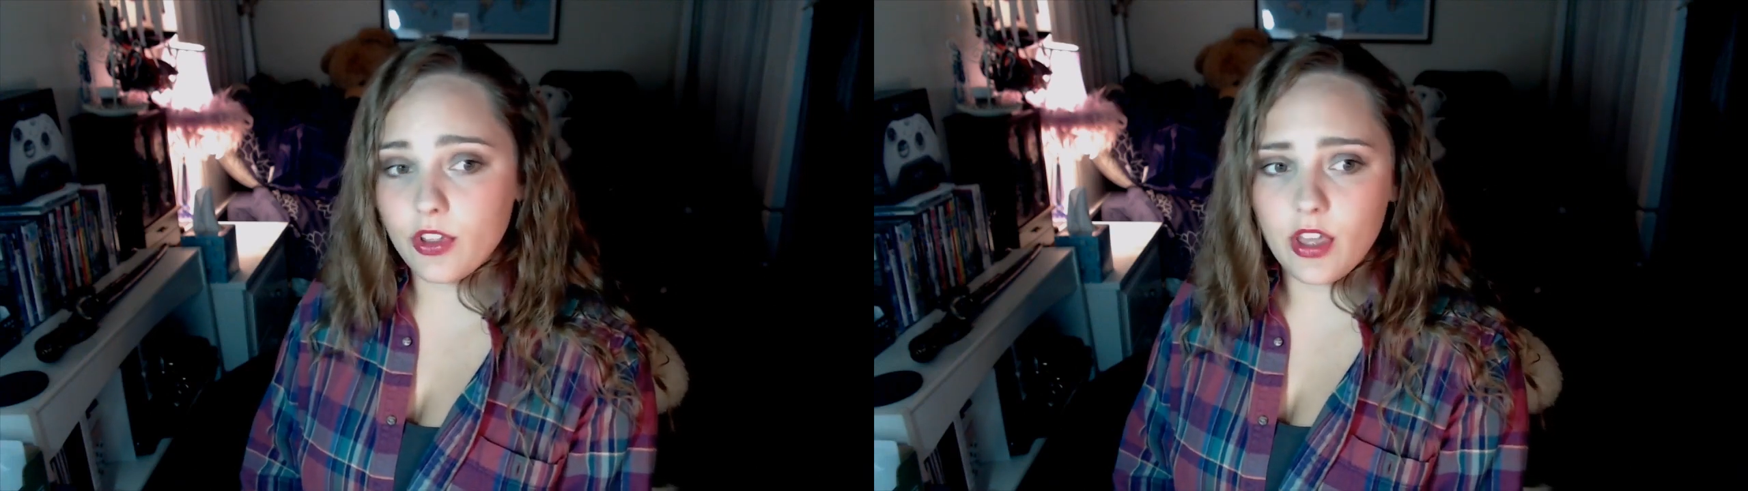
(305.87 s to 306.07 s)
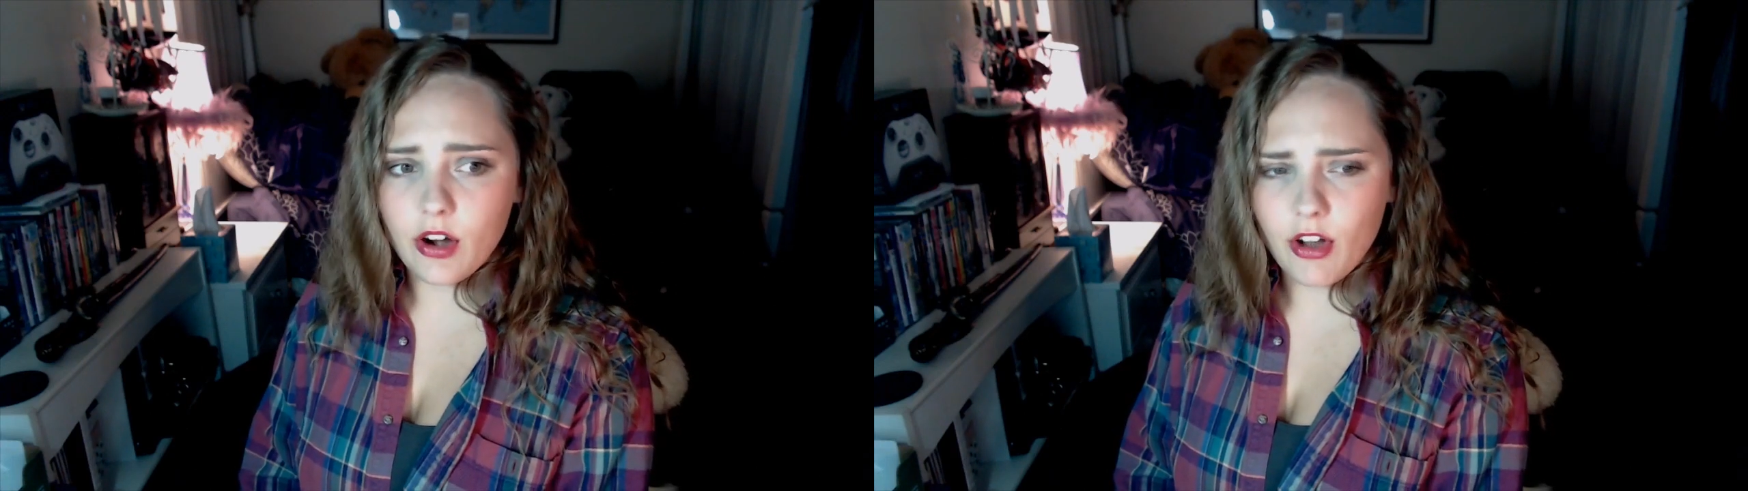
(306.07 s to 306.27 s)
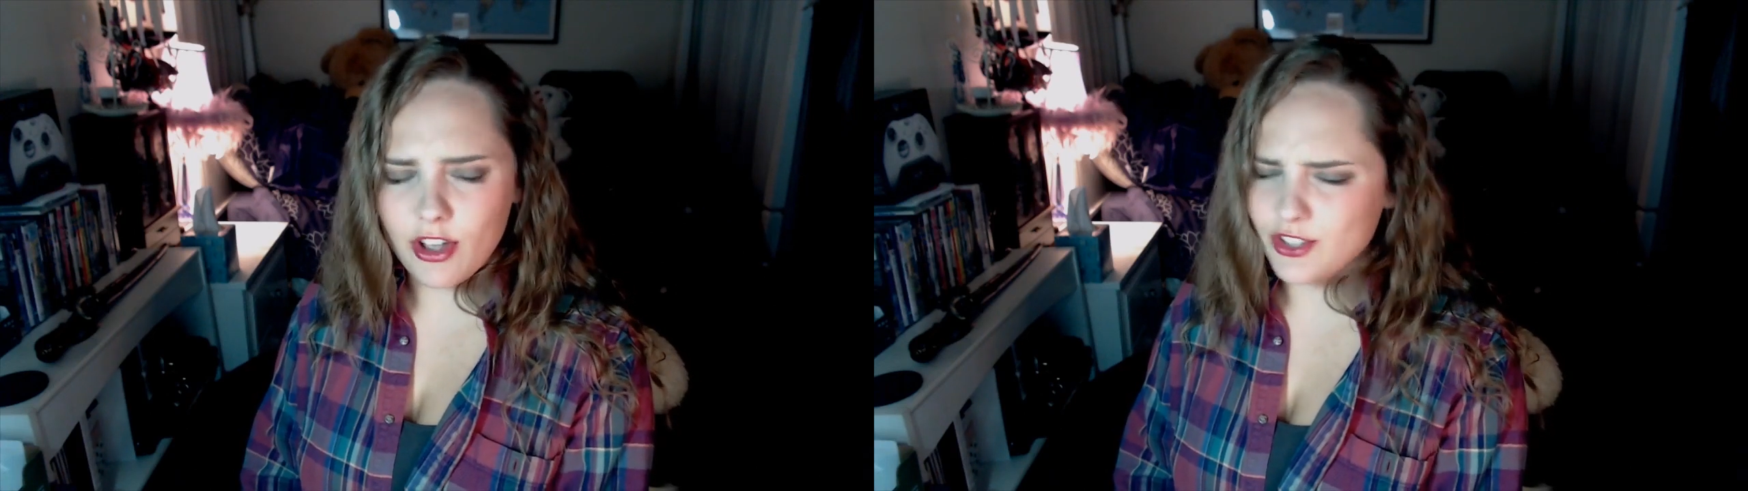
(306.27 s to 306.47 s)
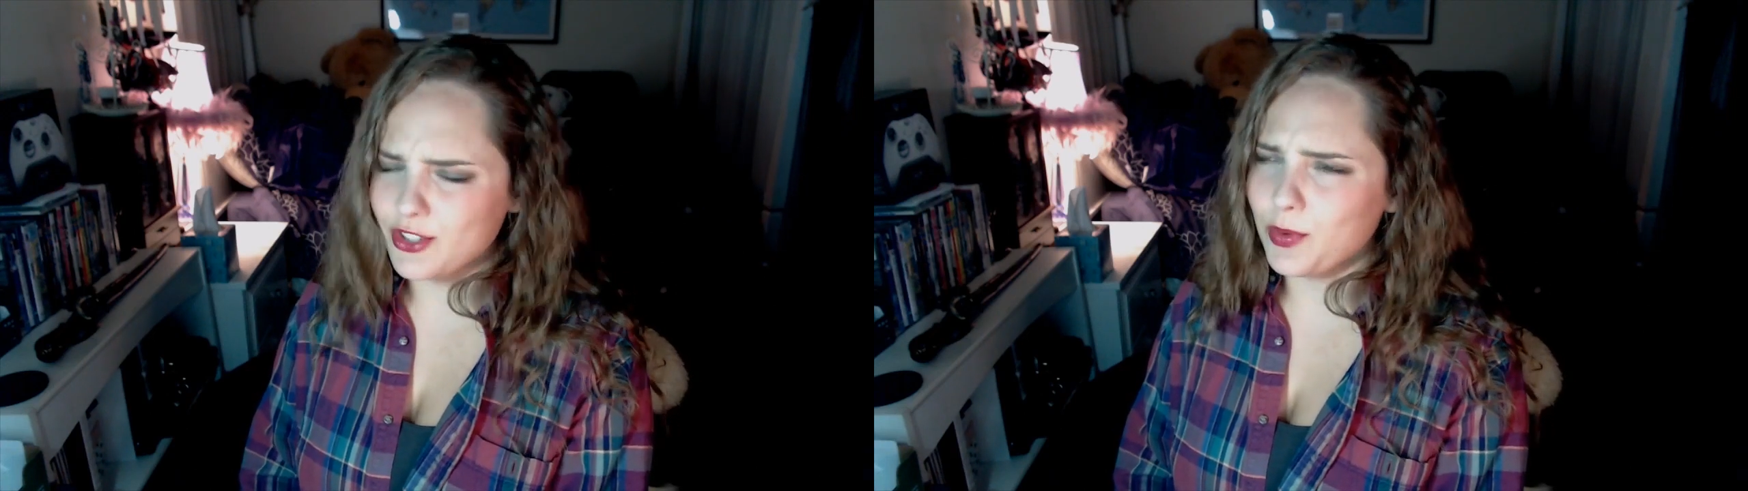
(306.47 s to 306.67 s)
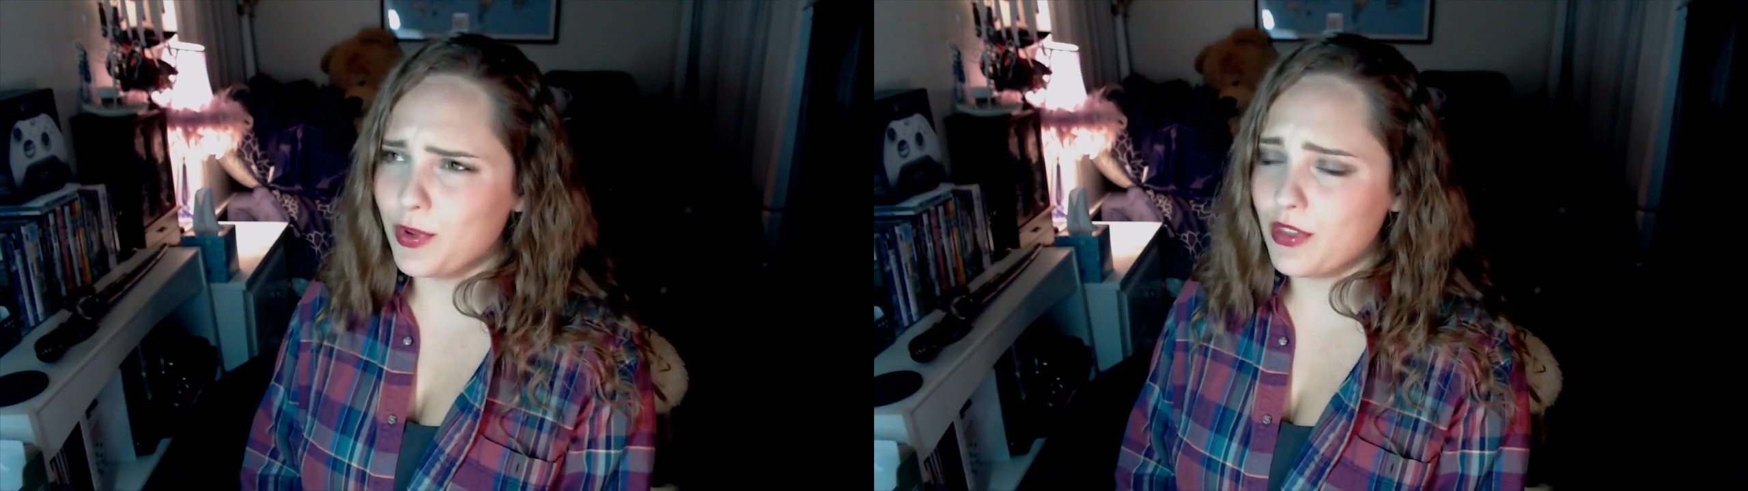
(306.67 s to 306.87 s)
their
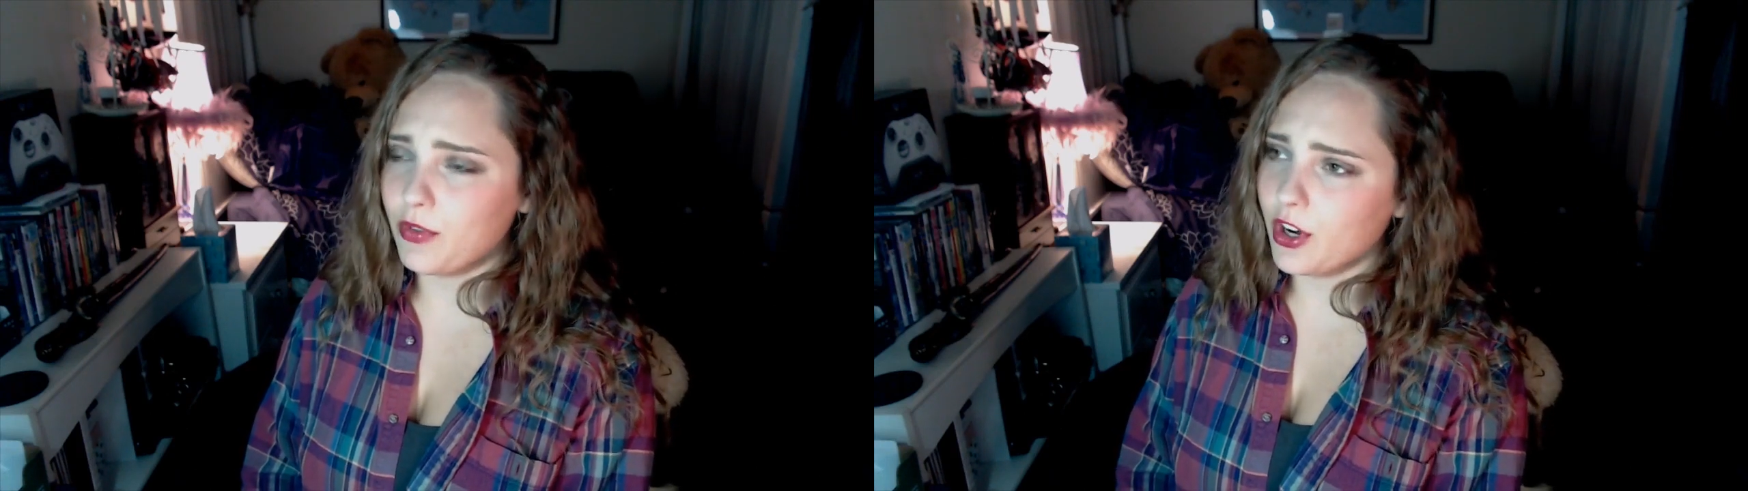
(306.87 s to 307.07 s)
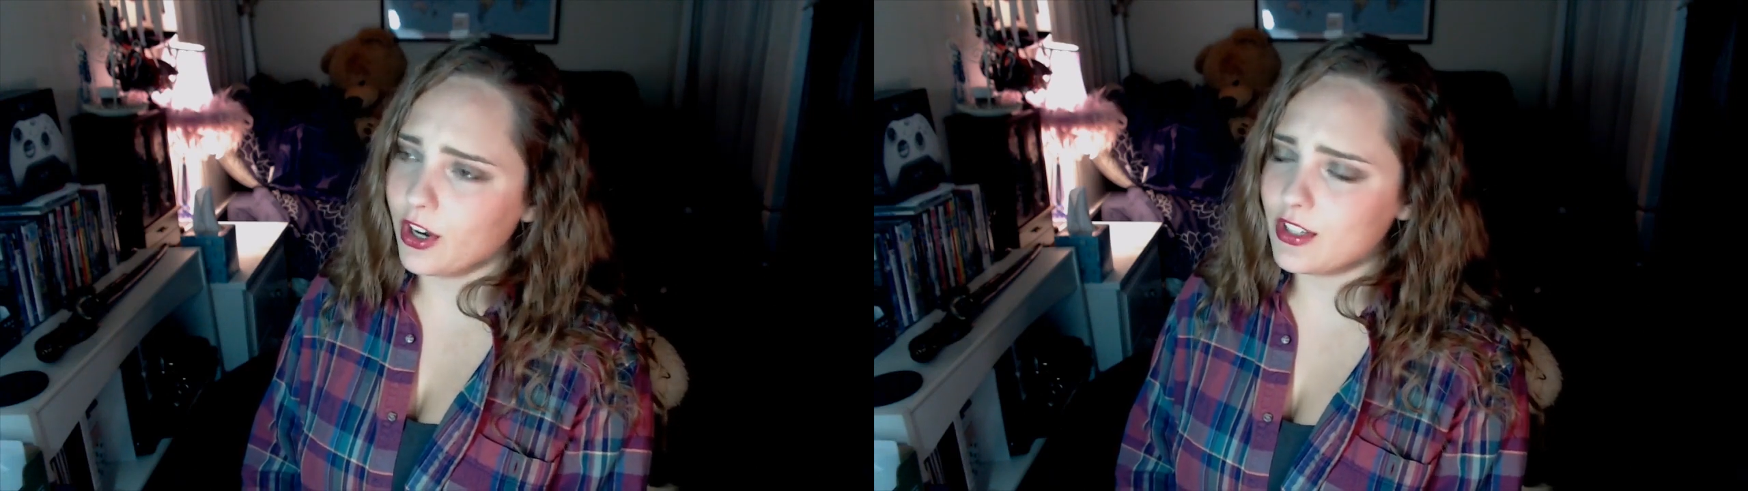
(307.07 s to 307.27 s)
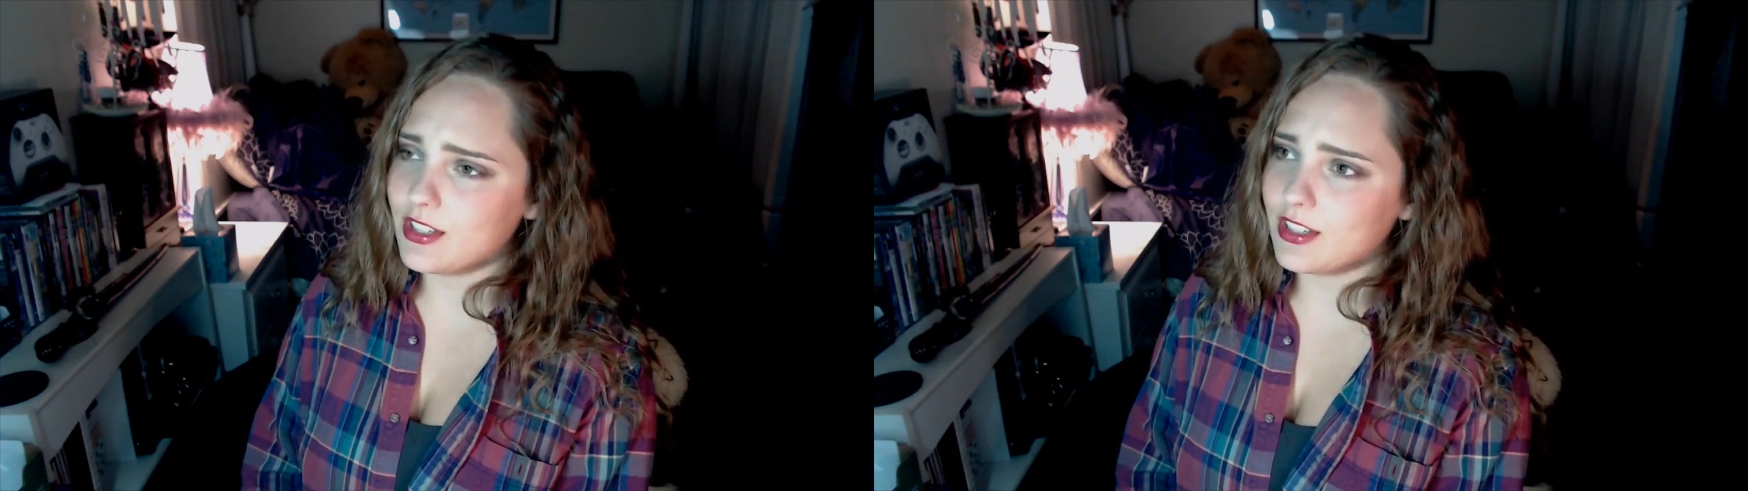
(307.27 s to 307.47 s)
hustle with regards